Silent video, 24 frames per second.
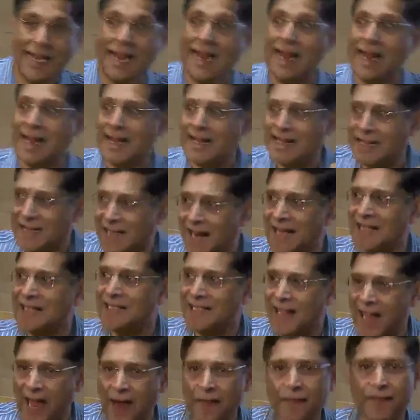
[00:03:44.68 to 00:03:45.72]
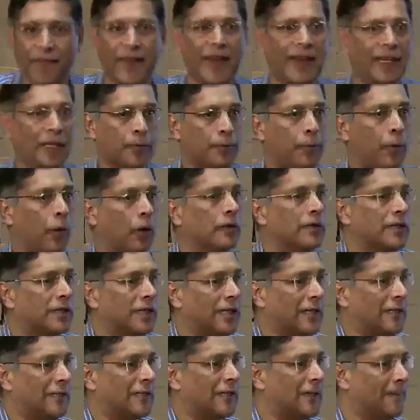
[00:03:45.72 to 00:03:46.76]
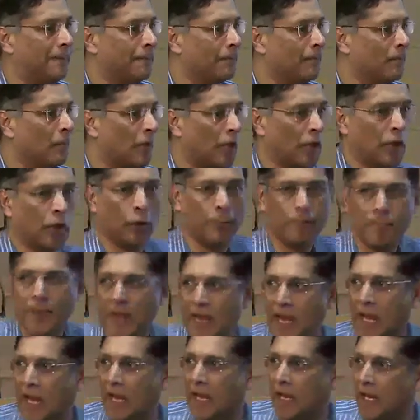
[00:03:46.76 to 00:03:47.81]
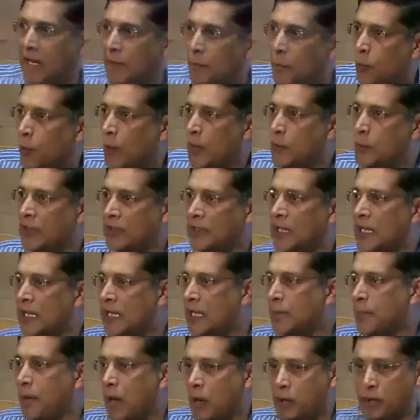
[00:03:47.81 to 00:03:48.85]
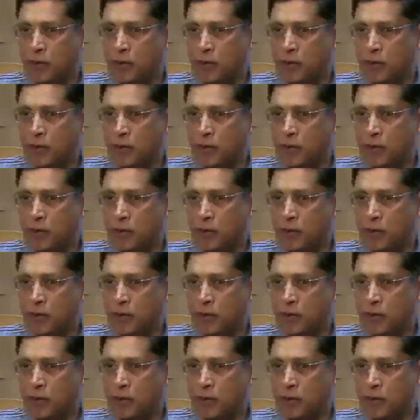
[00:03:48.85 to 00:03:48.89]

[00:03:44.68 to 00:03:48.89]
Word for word: this, does affect policies you know, uh, when we think